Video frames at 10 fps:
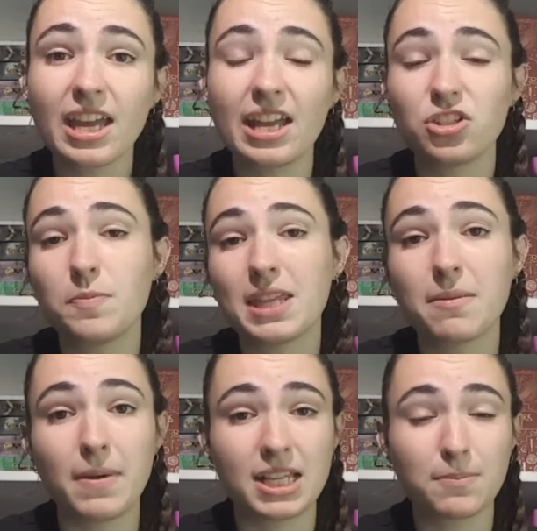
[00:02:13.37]
and to be
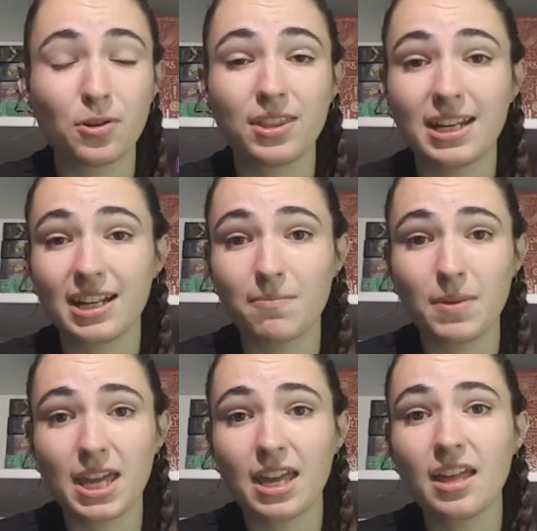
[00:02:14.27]
the best book that it can
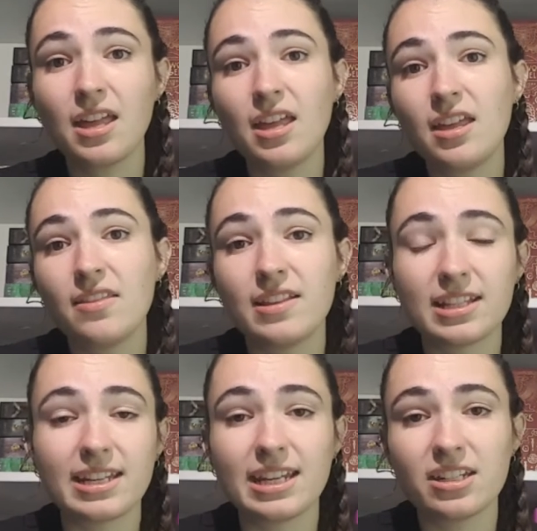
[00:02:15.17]
be
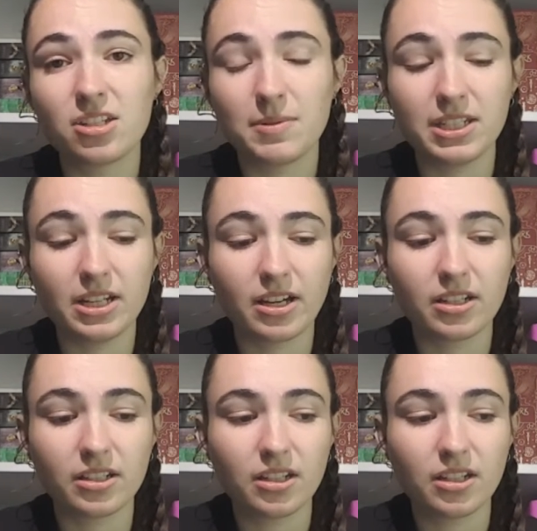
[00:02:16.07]
this needed to be done.